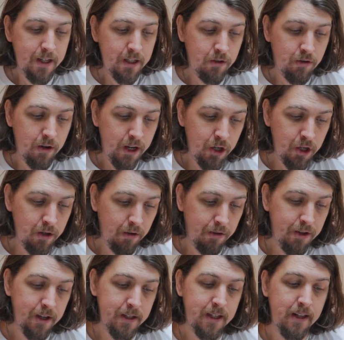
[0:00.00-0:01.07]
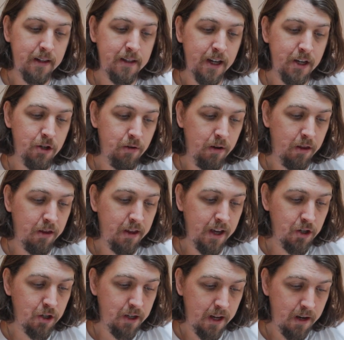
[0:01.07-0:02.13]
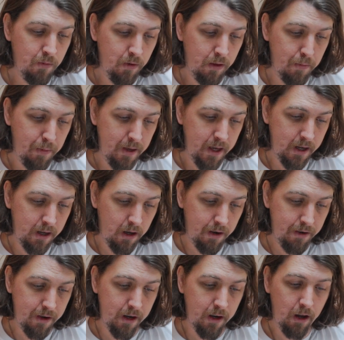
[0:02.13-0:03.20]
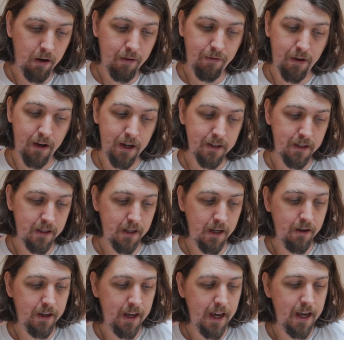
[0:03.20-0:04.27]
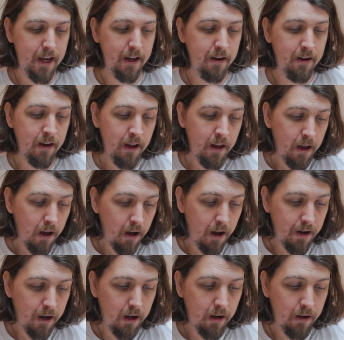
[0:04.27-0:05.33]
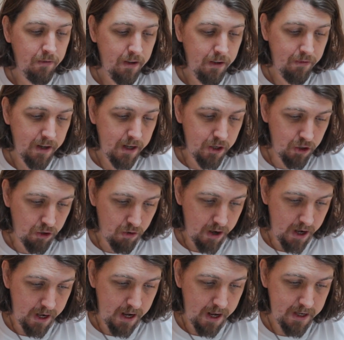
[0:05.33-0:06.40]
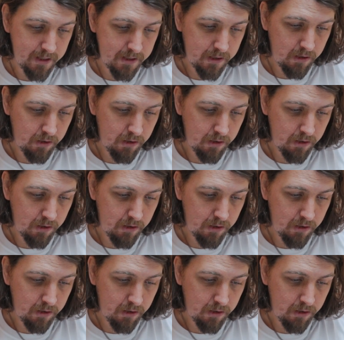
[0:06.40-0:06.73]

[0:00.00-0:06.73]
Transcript: This traditional 13th century thatched inn with beer garden and log fires is located on a lovely village green and is